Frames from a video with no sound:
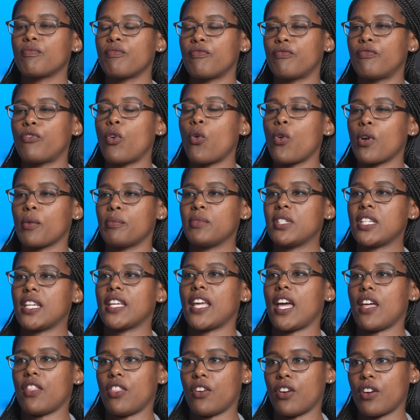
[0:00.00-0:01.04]
formed
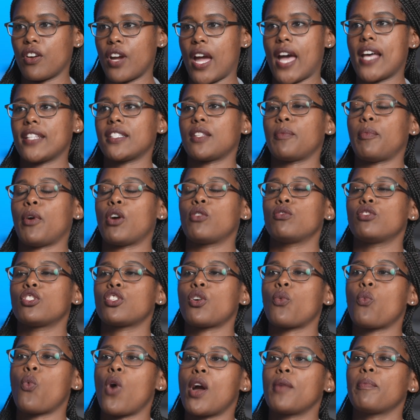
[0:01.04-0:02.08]
together as
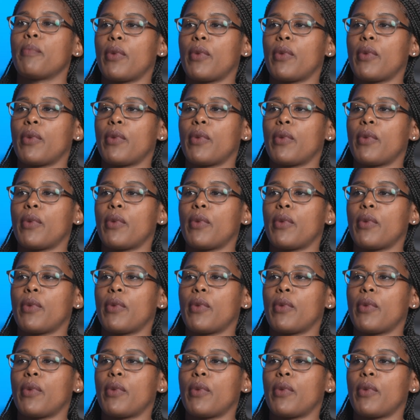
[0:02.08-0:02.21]
opposed to one